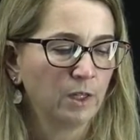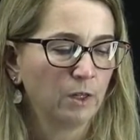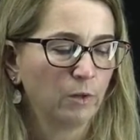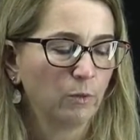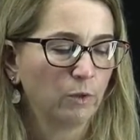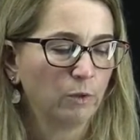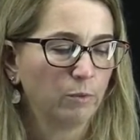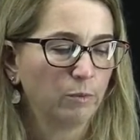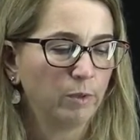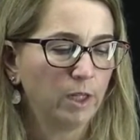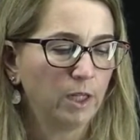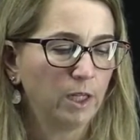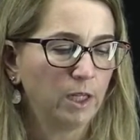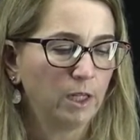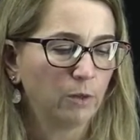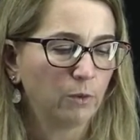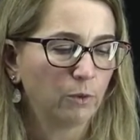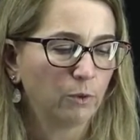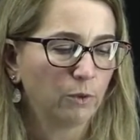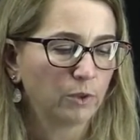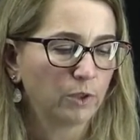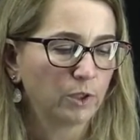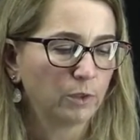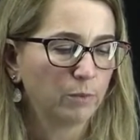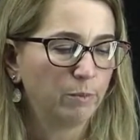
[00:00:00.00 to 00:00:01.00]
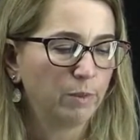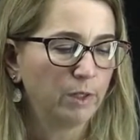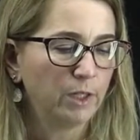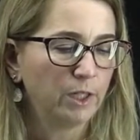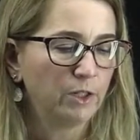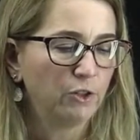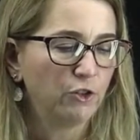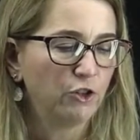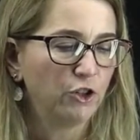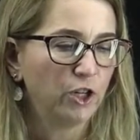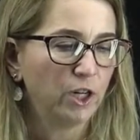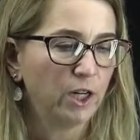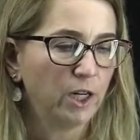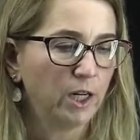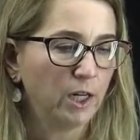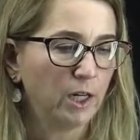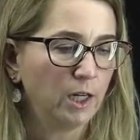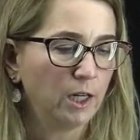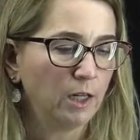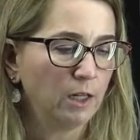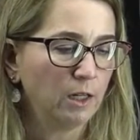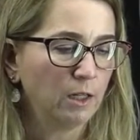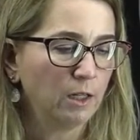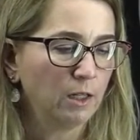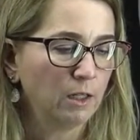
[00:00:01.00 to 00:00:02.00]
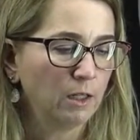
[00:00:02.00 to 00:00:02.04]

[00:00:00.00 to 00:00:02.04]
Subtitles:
would be equal to big G